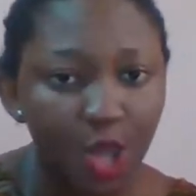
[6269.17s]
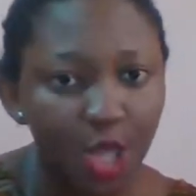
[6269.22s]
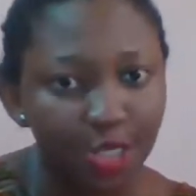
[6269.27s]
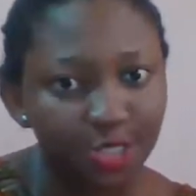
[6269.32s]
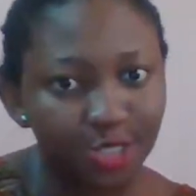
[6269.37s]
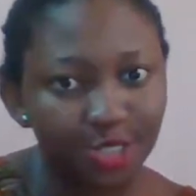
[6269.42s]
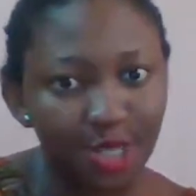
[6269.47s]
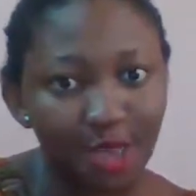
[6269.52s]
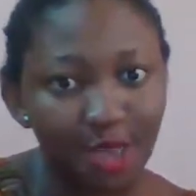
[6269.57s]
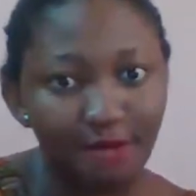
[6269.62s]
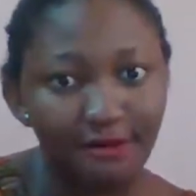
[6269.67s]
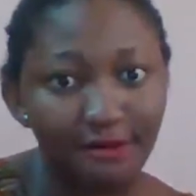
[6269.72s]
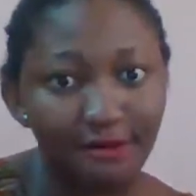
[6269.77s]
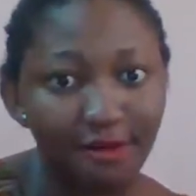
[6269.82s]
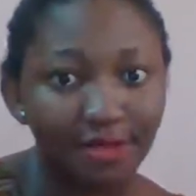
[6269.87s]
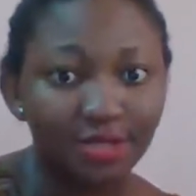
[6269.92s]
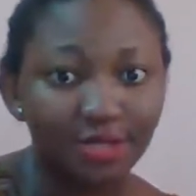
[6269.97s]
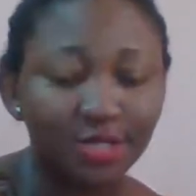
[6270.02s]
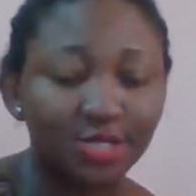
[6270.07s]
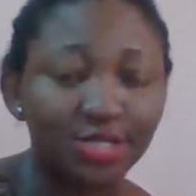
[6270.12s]
So it
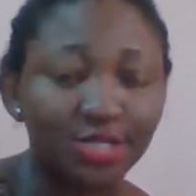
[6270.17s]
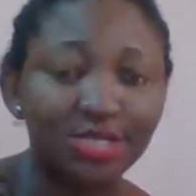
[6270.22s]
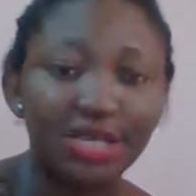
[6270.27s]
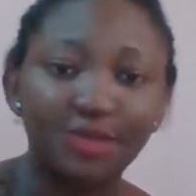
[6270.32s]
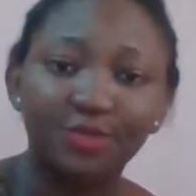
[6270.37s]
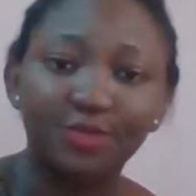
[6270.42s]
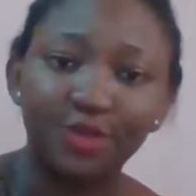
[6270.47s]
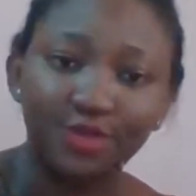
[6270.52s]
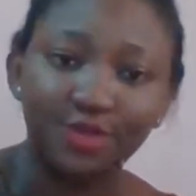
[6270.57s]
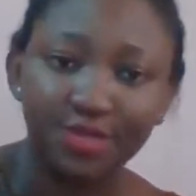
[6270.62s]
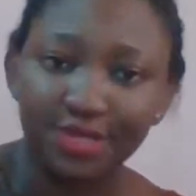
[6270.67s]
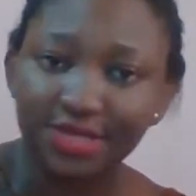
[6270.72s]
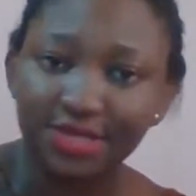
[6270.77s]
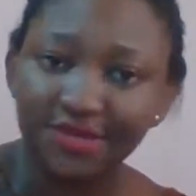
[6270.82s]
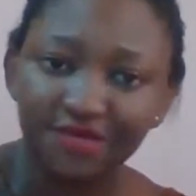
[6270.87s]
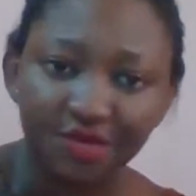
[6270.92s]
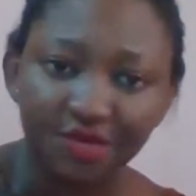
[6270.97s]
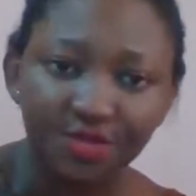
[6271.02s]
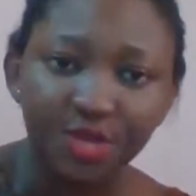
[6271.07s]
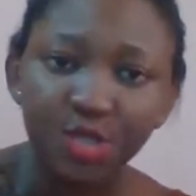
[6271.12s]
was just an opportunity for
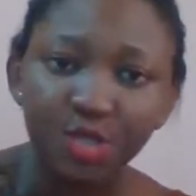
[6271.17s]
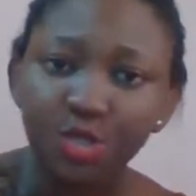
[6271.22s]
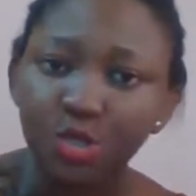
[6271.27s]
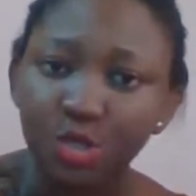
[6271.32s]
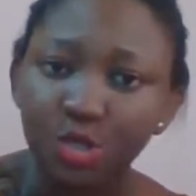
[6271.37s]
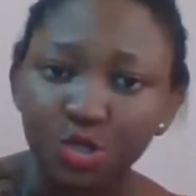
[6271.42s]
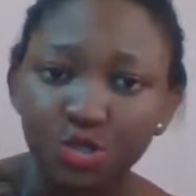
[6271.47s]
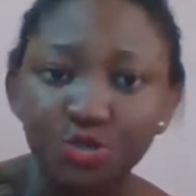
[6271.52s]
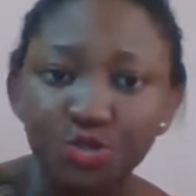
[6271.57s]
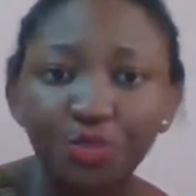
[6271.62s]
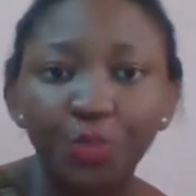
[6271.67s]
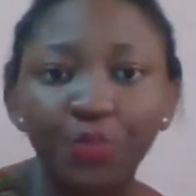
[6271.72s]
me to do